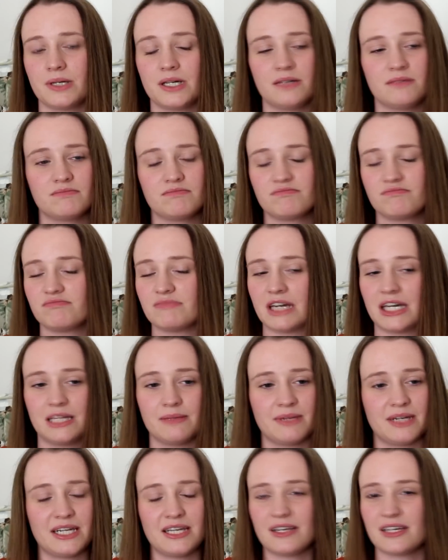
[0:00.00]
but at
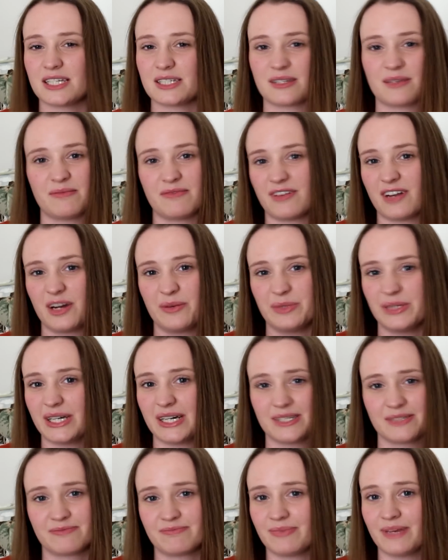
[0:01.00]
the minute I'm fine with
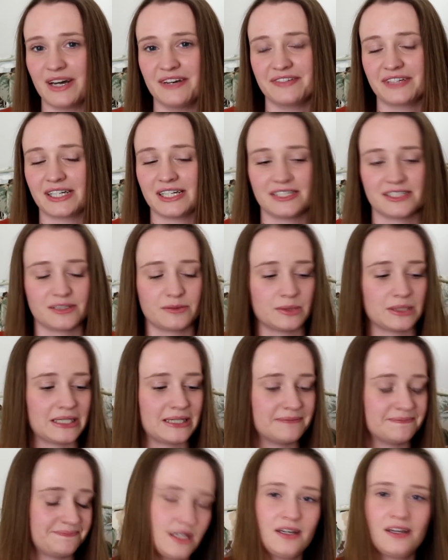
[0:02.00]
that as perfectly as I want
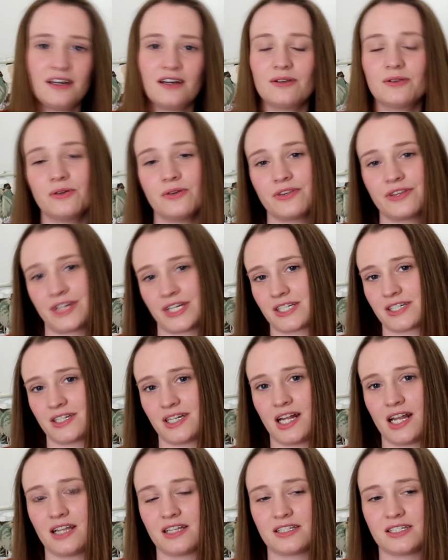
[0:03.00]
it author
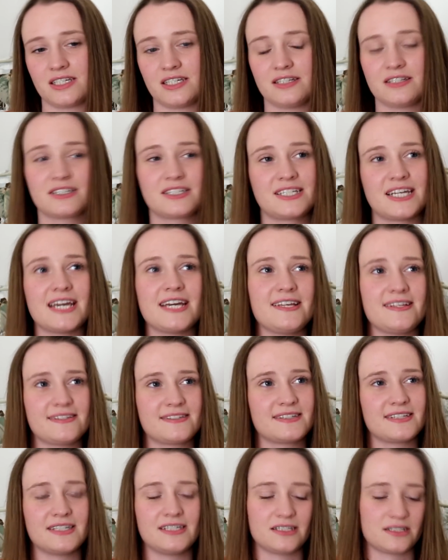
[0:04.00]
nationality, the
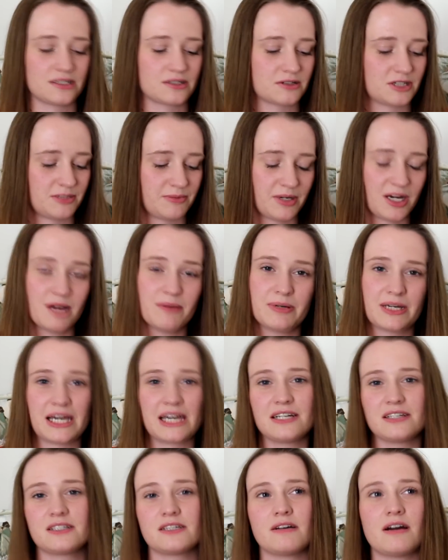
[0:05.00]
States is just creeping up
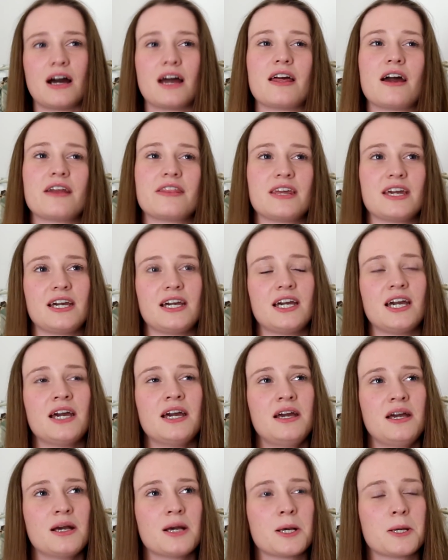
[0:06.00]
again. So I, I think
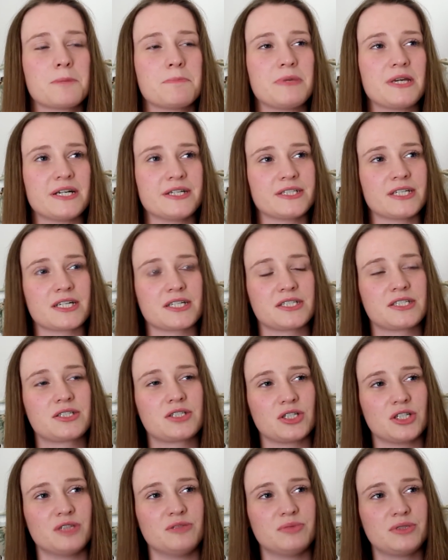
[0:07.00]
because I
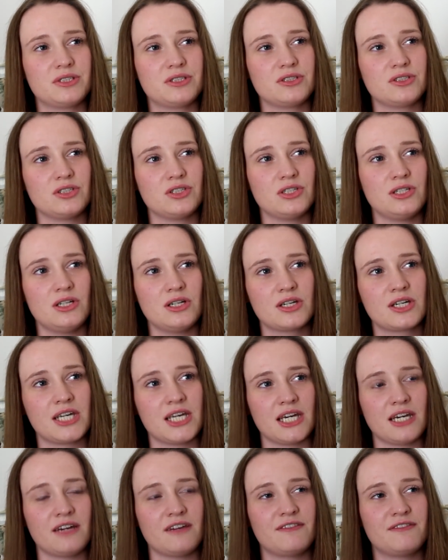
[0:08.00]
stopped
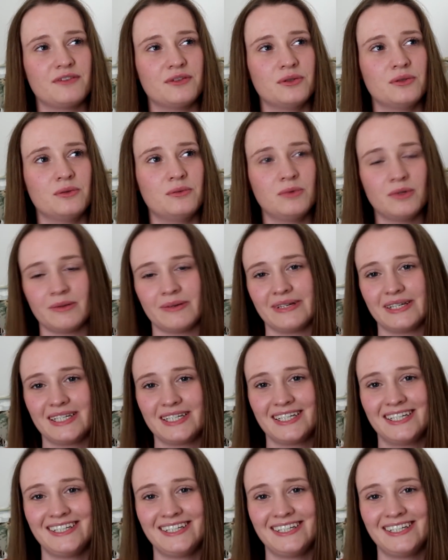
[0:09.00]
looking for women